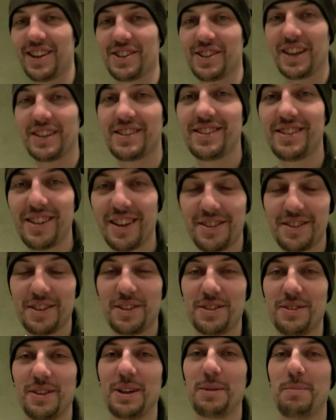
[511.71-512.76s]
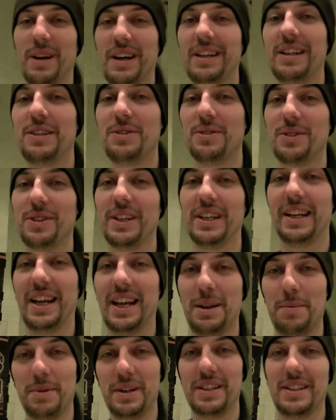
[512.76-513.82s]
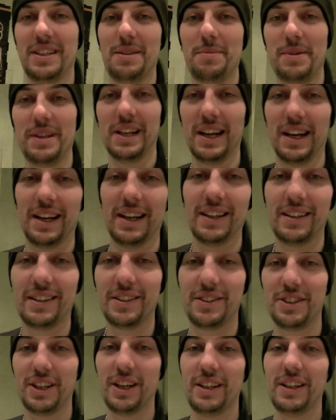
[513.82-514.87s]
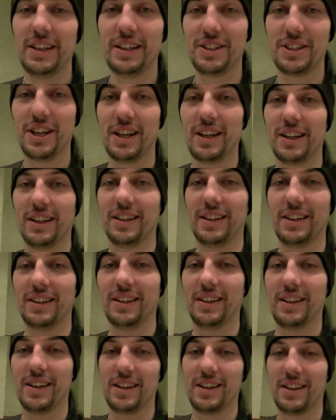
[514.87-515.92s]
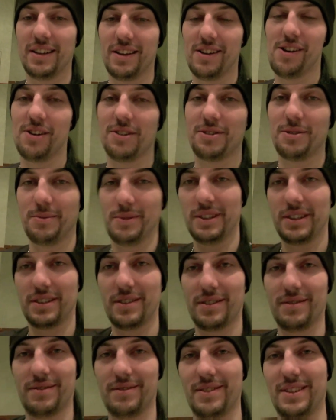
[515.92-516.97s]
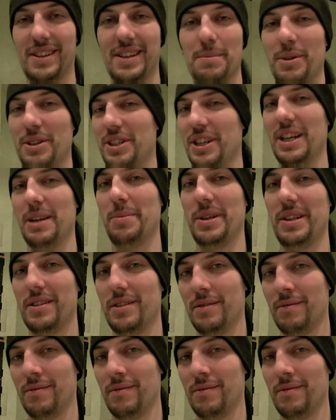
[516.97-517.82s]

So that's industrial strength body jewelry at APTPI. JD, Jonathan, awesomeness. Bunch of hippies.